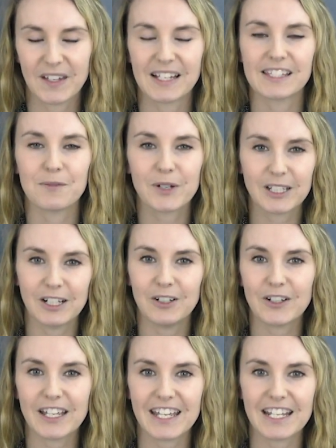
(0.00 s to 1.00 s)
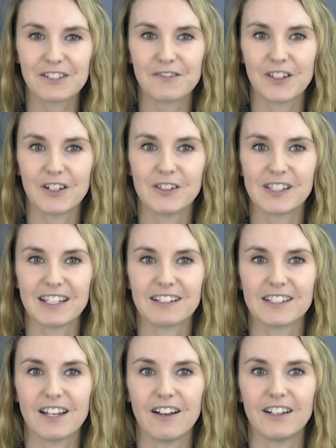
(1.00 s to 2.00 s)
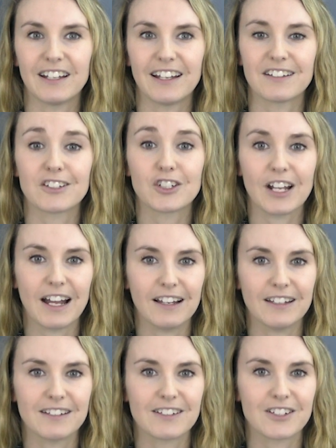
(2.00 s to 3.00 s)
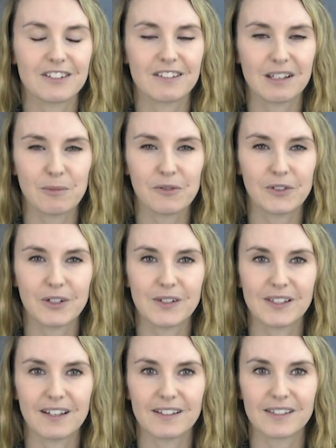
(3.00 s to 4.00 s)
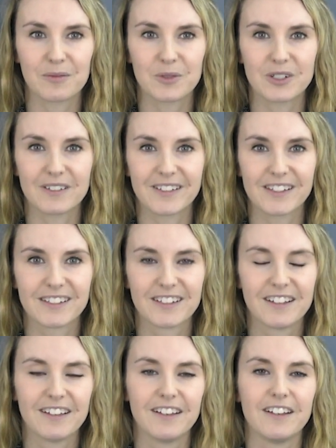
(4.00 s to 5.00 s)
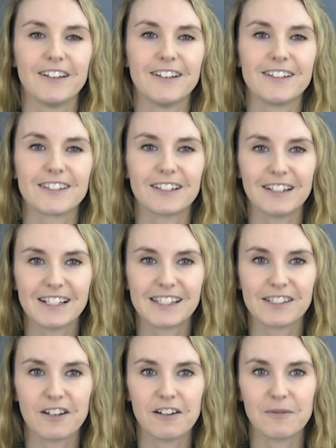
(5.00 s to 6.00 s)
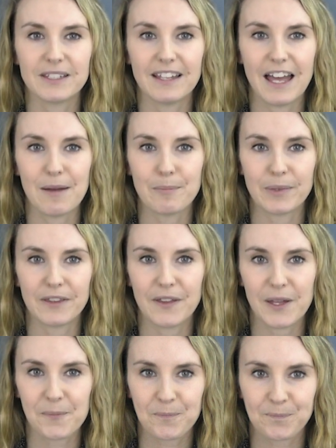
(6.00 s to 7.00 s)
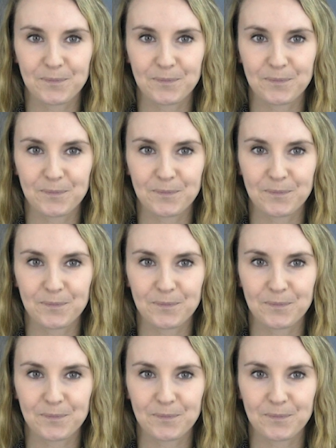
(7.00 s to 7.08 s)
And so we're going to look at each of those in turn and challenge some of those assumptions. So let's start with empathy.